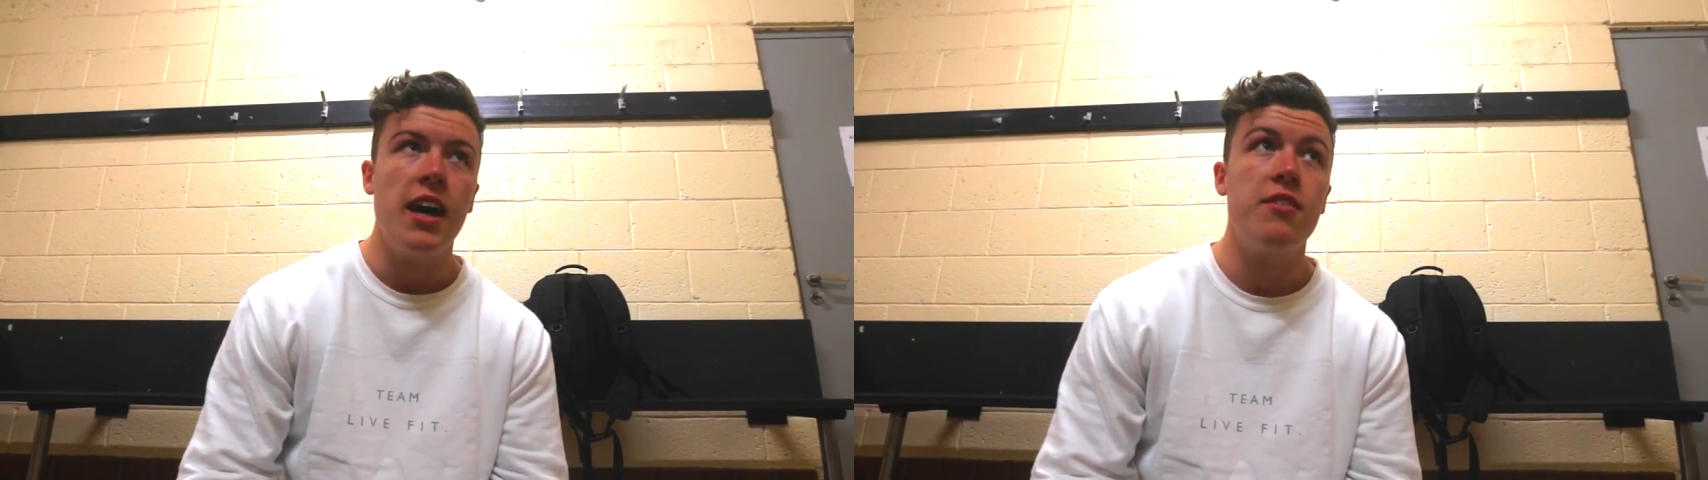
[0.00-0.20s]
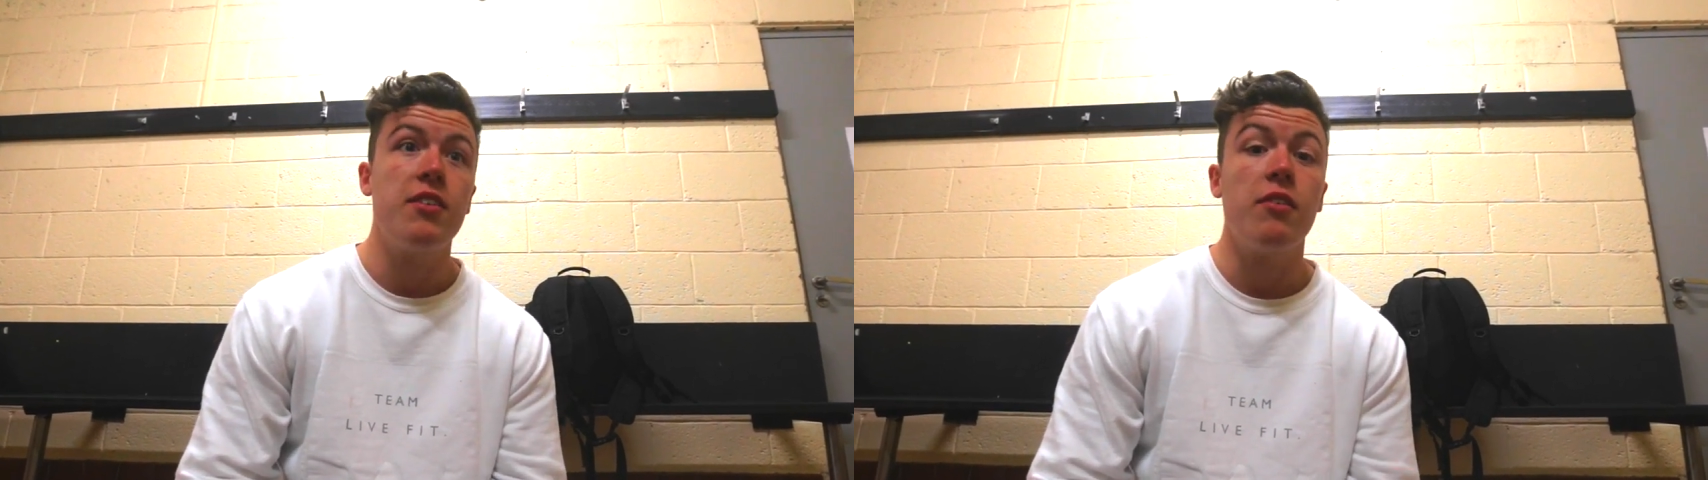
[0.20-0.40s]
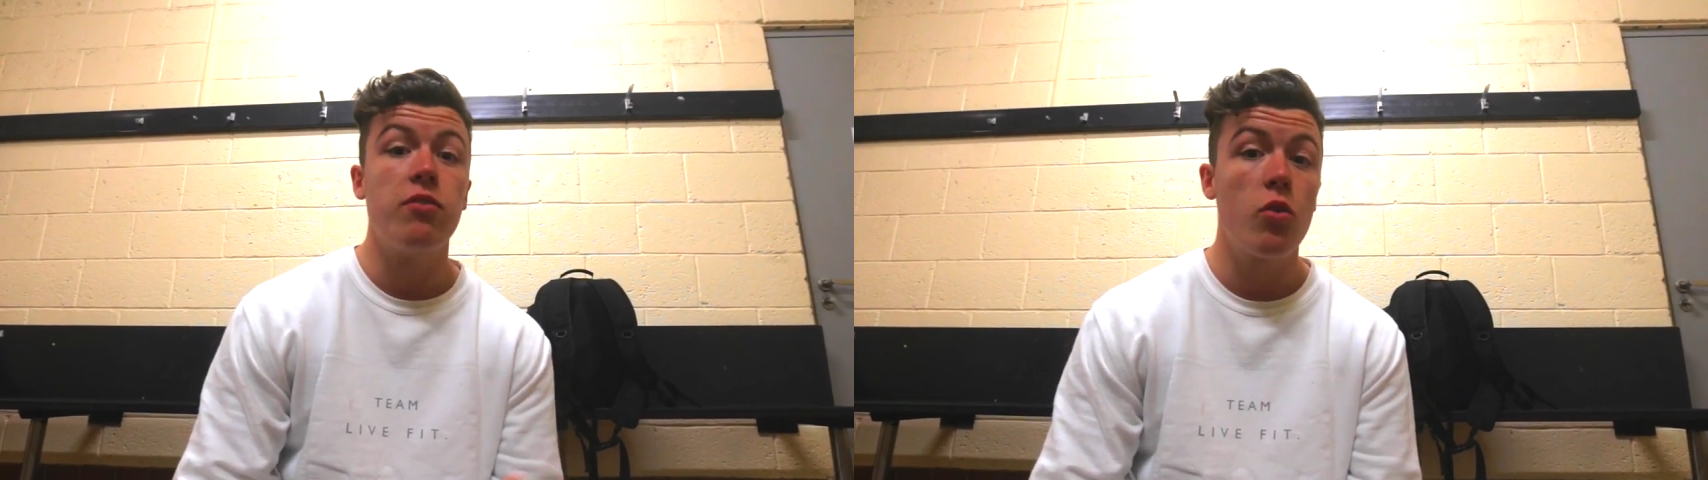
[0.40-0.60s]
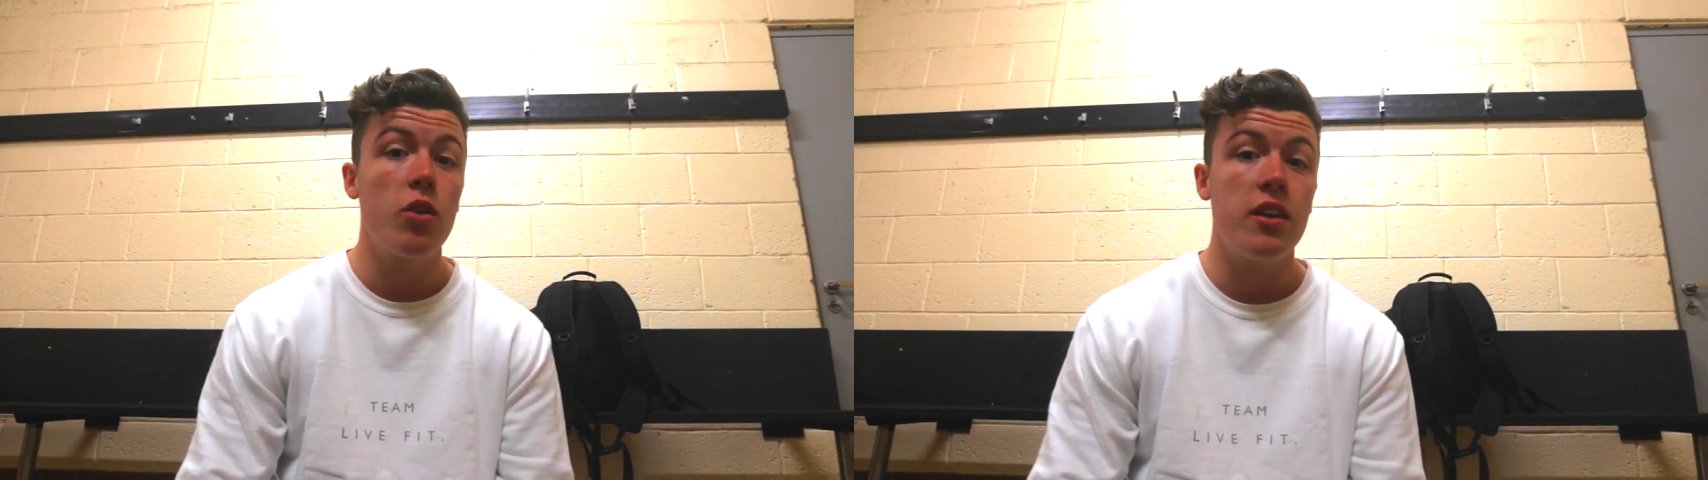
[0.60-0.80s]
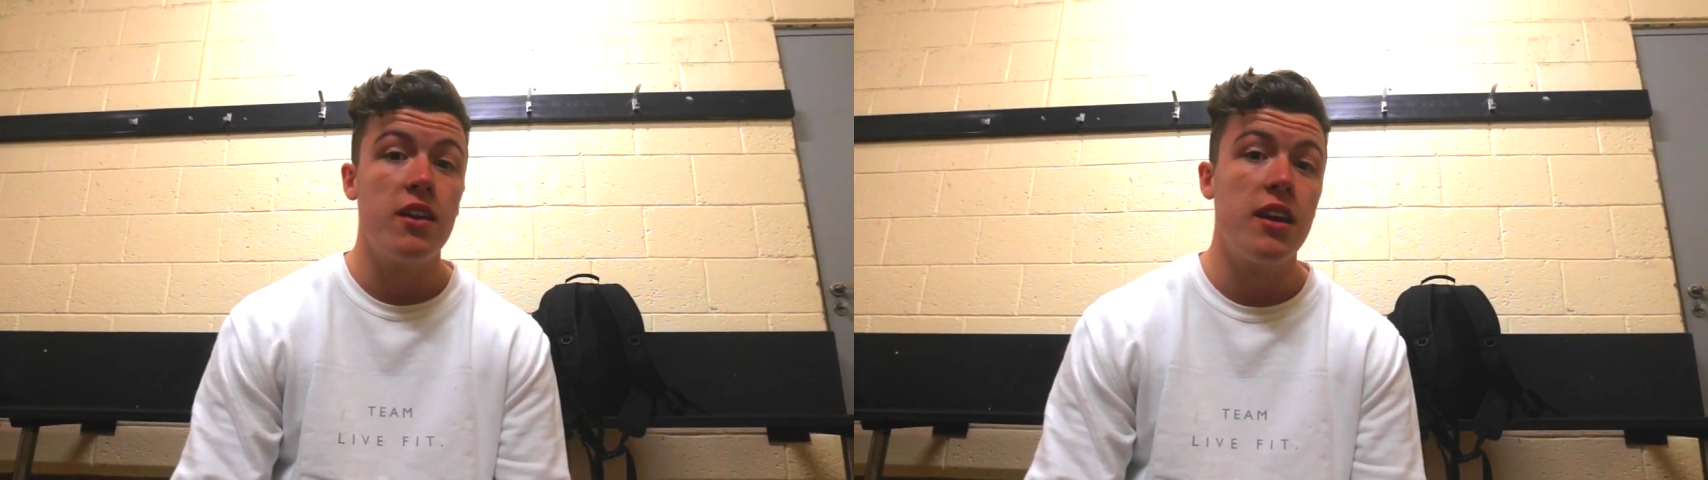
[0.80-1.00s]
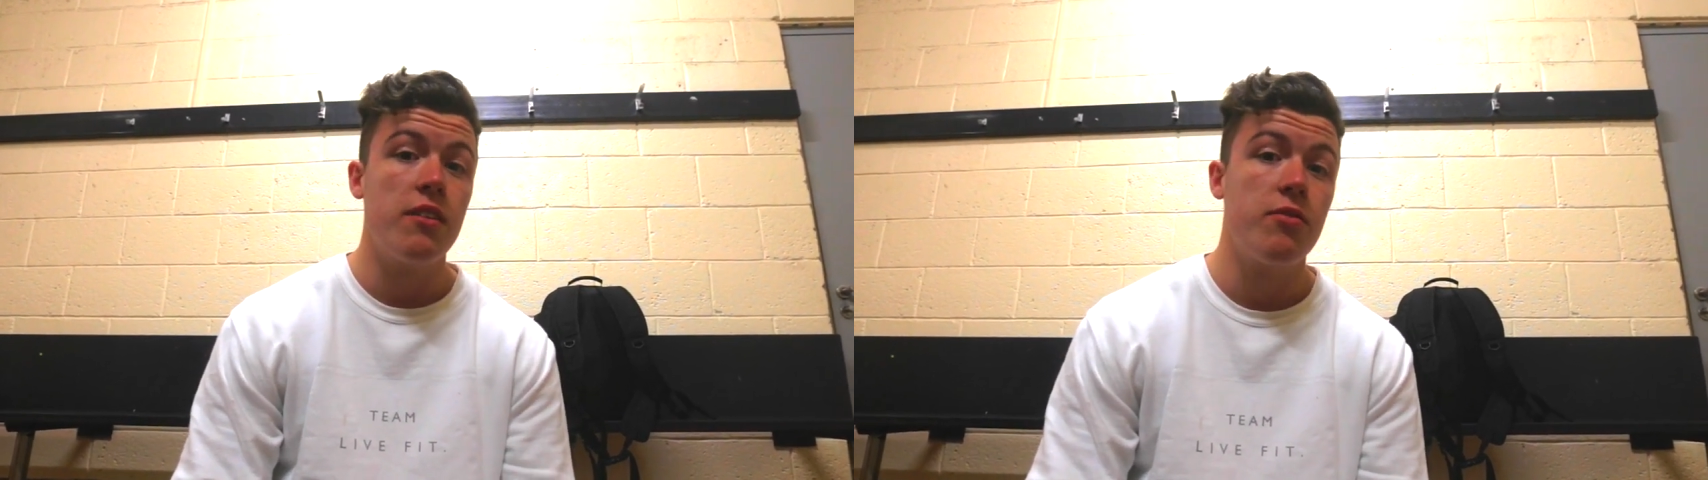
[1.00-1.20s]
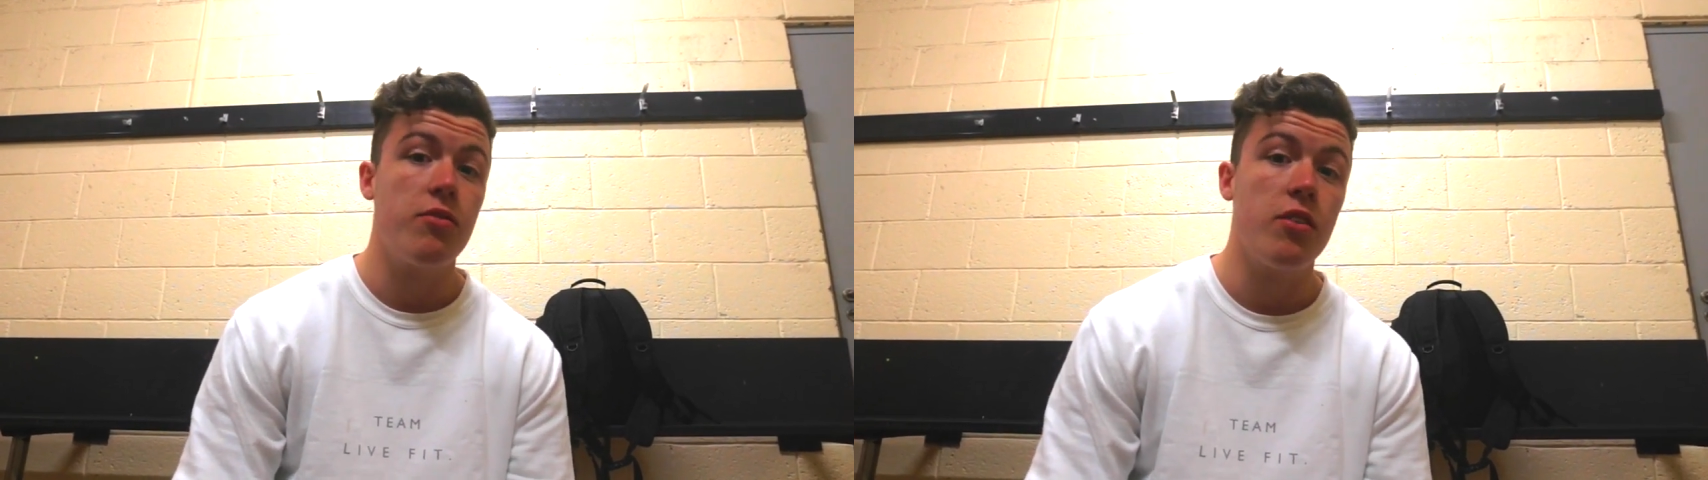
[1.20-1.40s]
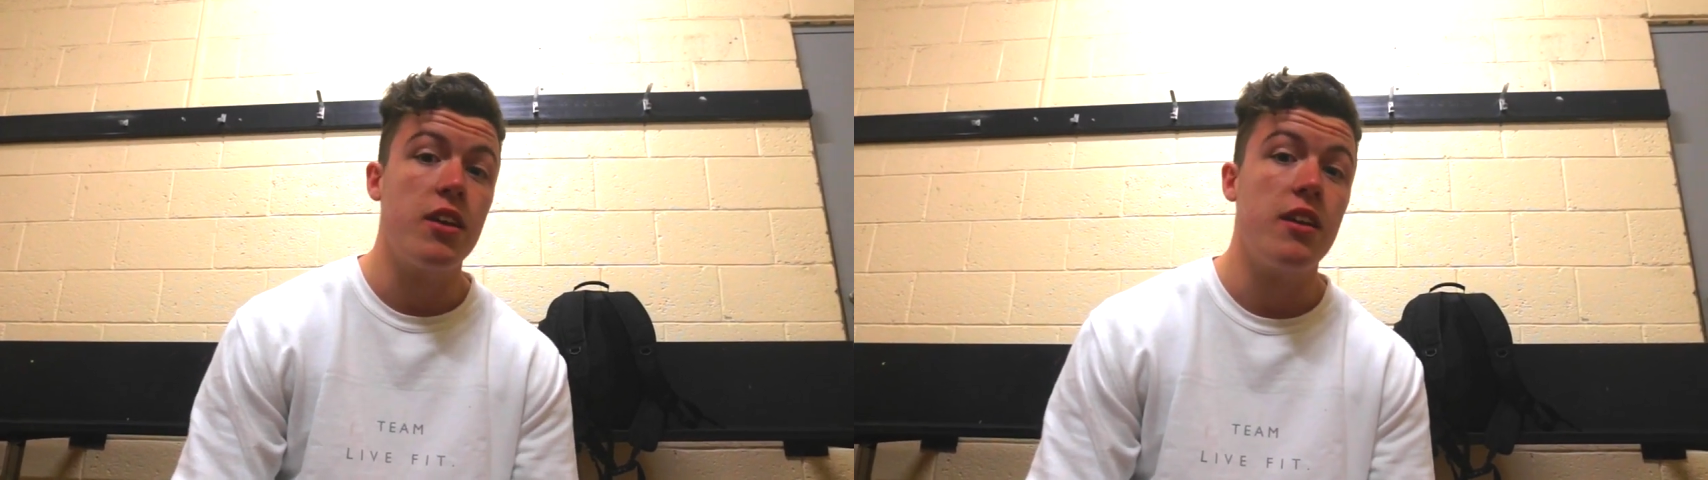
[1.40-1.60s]
And if you get 40, you get a
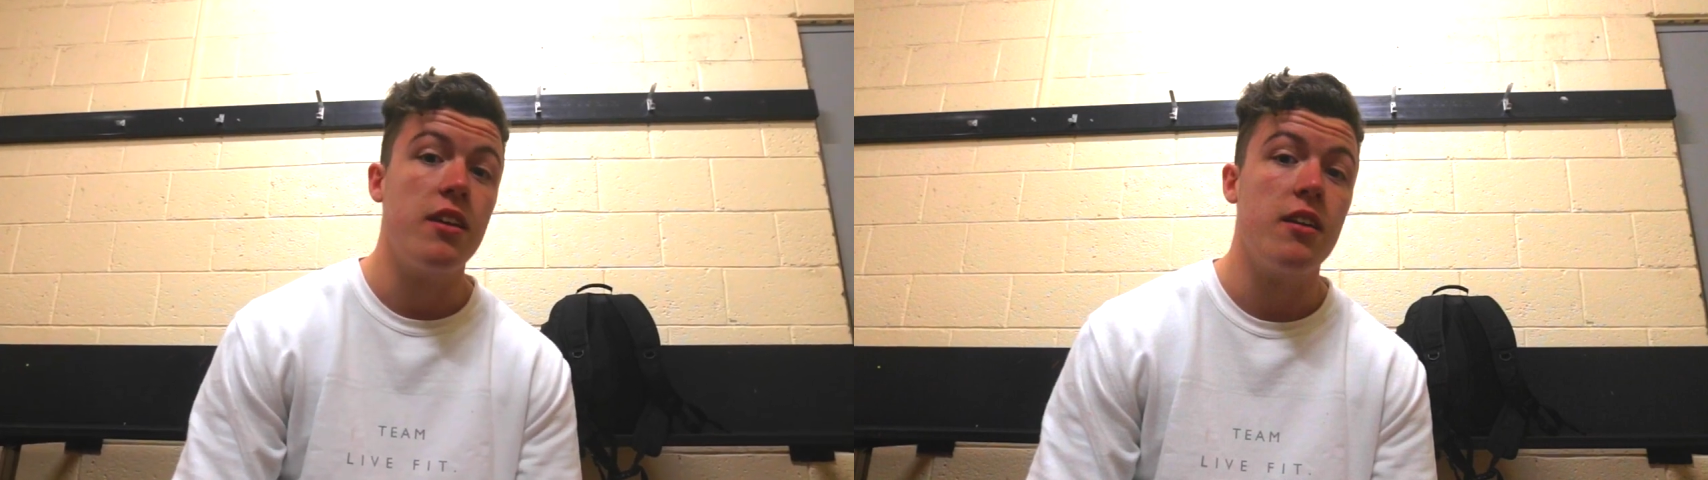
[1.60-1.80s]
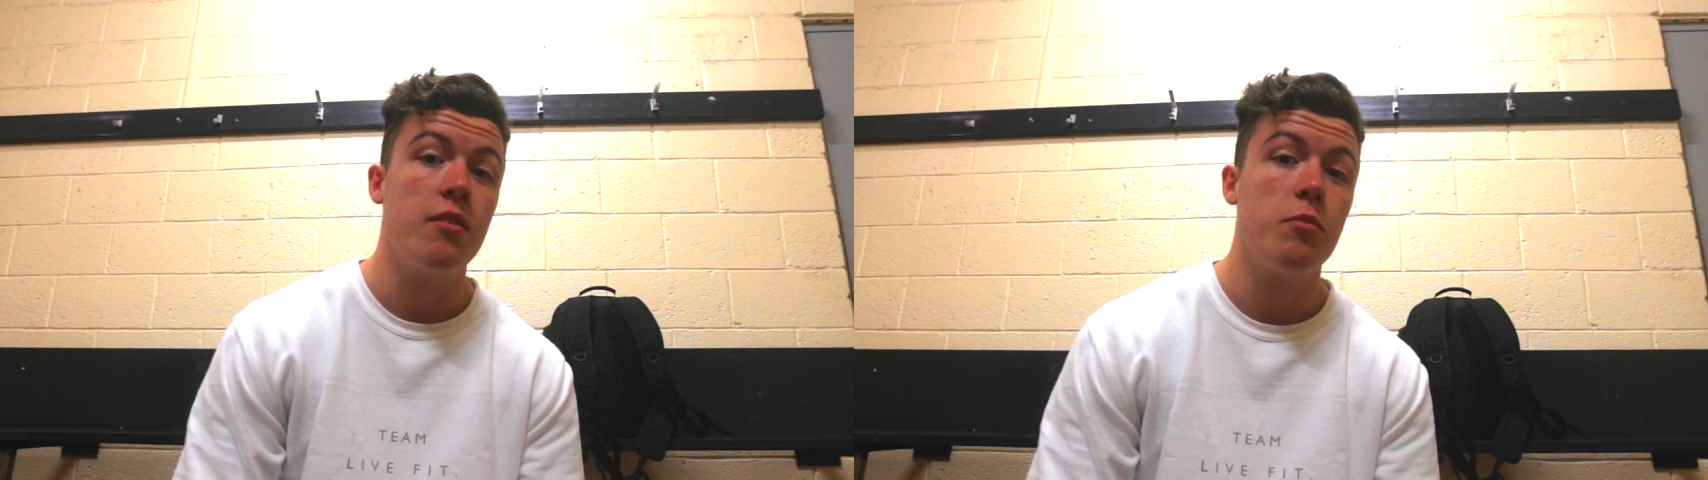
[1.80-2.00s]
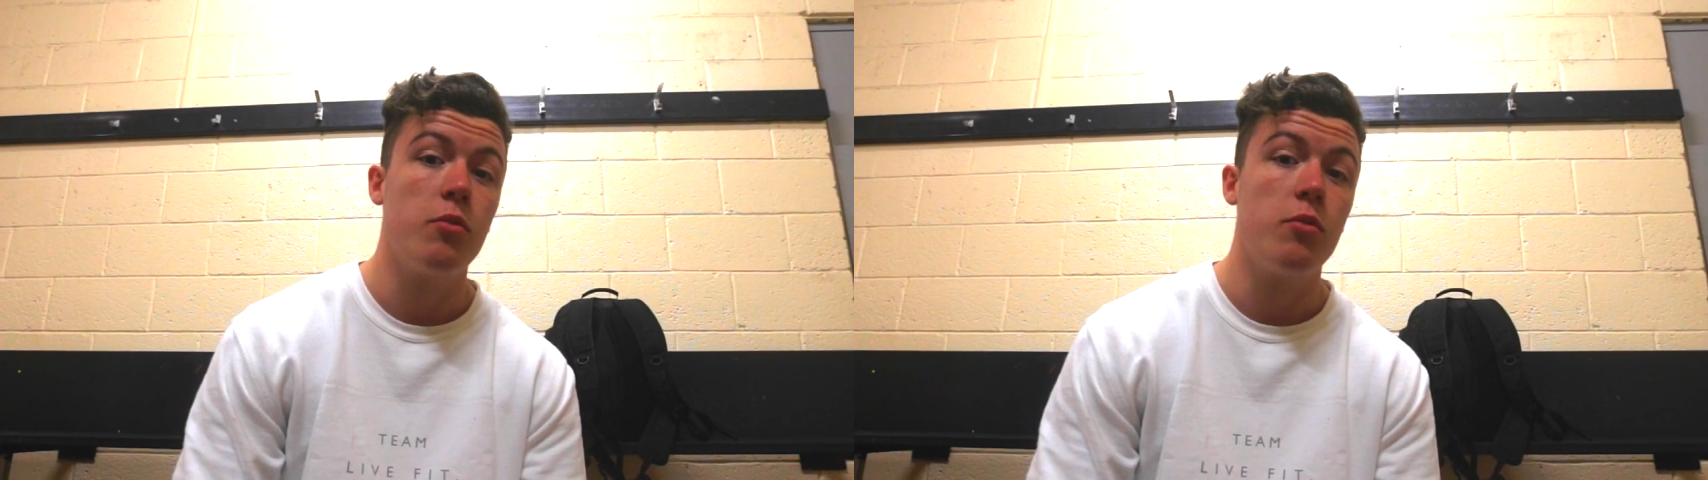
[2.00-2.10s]
free